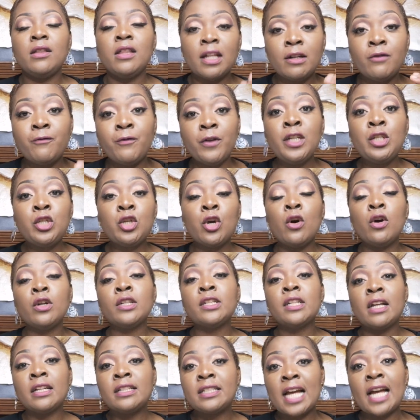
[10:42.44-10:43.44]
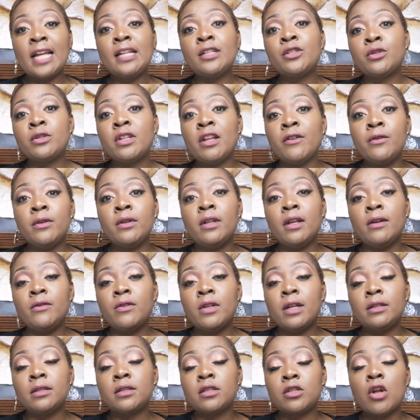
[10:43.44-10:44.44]
The video
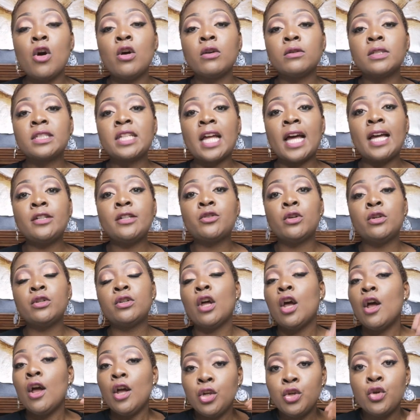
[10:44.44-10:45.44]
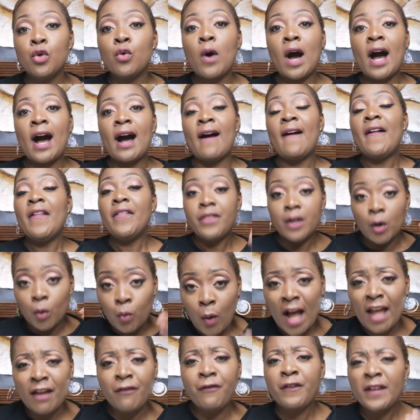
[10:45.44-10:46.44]
the song titled You Are, the
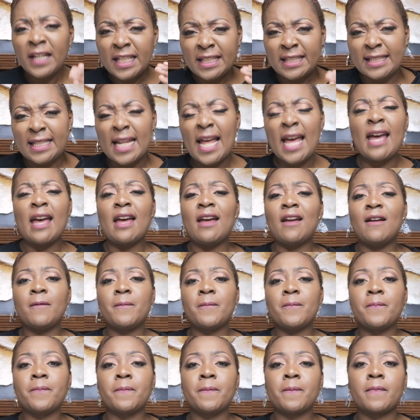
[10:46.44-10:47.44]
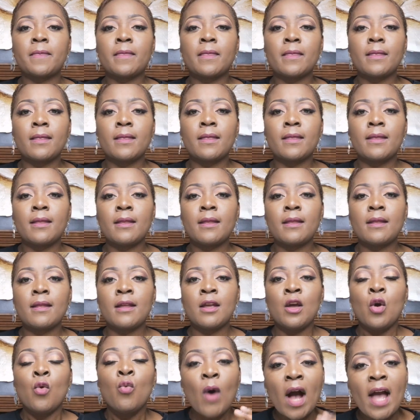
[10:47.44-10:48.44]
wife is there.
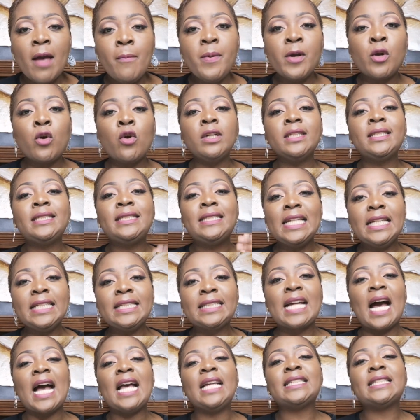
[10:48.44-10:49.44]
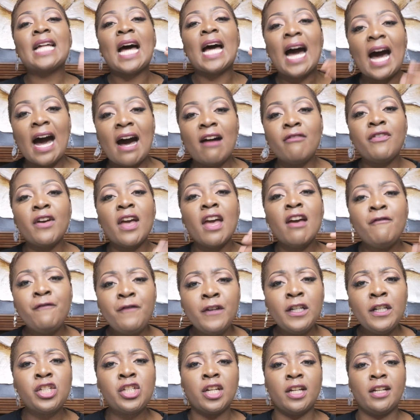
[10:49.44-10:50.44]
Why? Because these guys have a
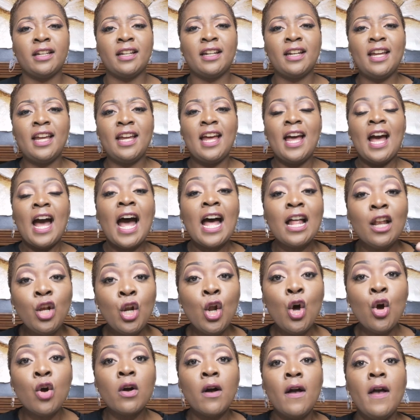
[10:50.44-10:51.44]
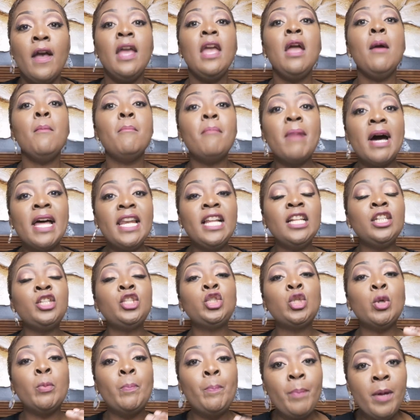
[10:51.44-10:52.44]
vision. And look, he
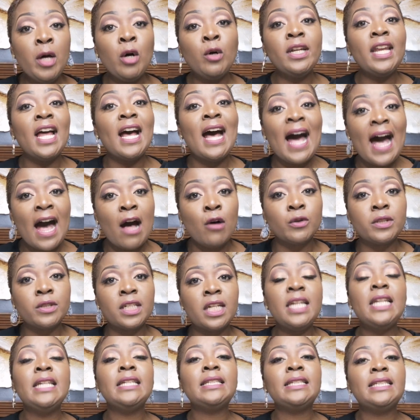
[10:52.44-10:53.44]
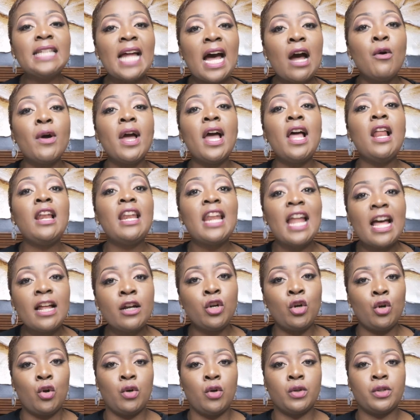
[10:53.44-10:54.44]
managed to build a house. He's now a
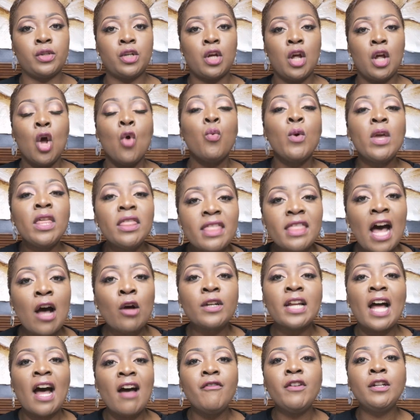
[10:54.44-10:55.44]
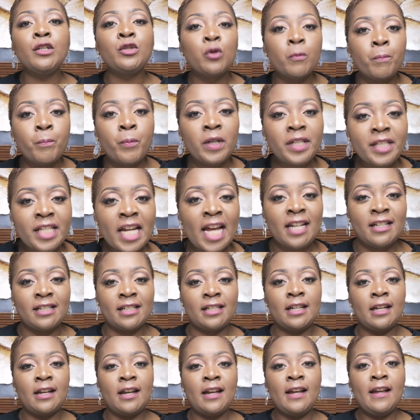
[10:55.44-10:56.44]
landlord without having to pretend.
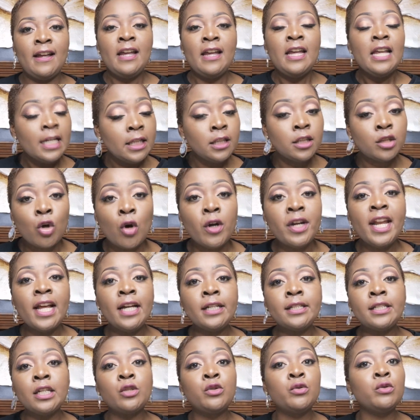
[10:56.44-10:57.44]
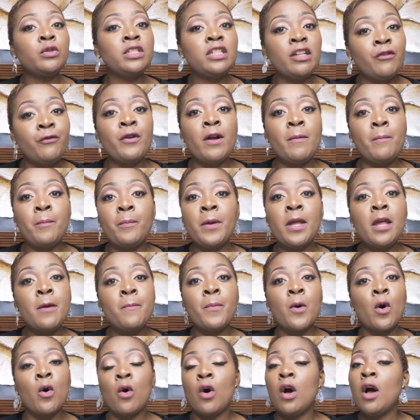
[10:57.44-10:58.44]
He's connected to different
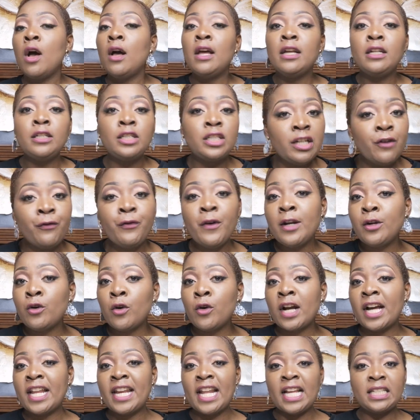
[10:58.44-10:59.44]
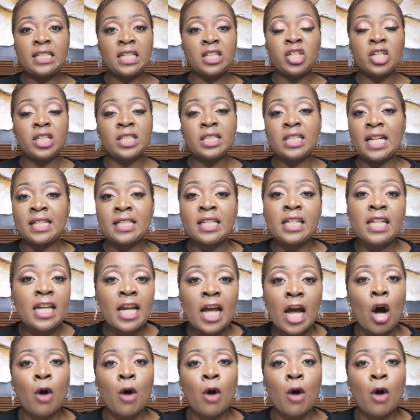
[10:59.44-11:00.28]
people, different organizations that he